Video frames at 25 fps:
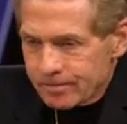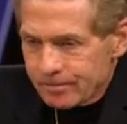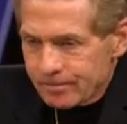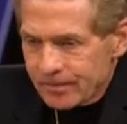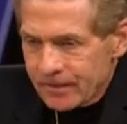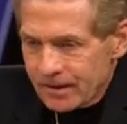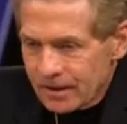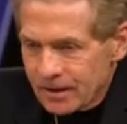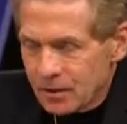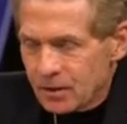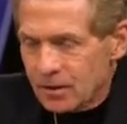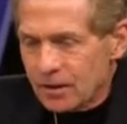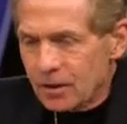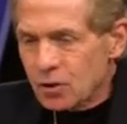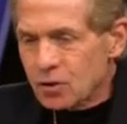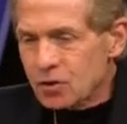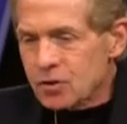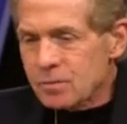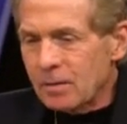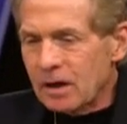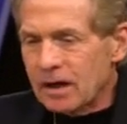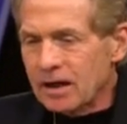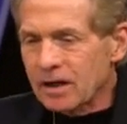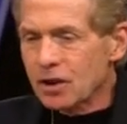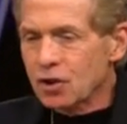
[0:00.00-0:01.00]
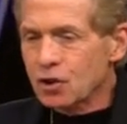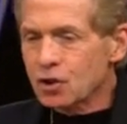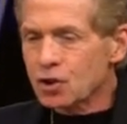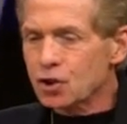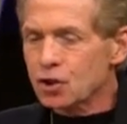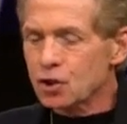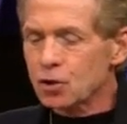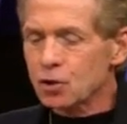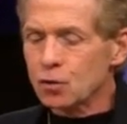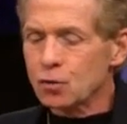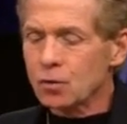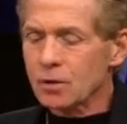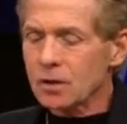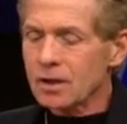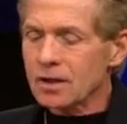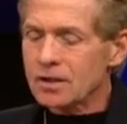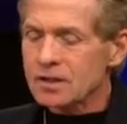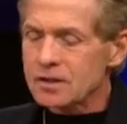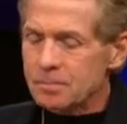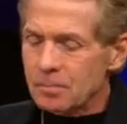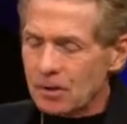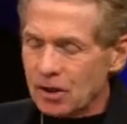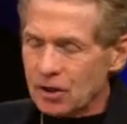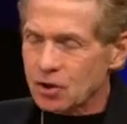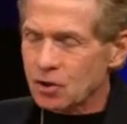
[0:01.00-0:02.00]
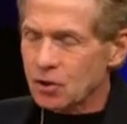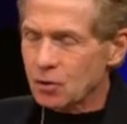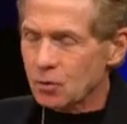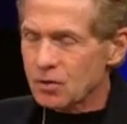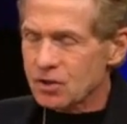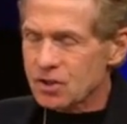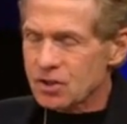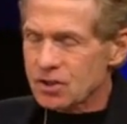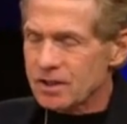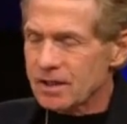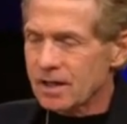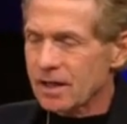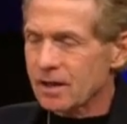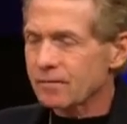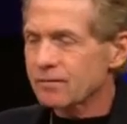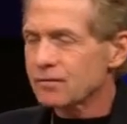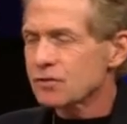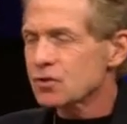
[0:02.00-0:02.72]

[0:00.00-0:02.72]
Here's my issue, especially with Steph,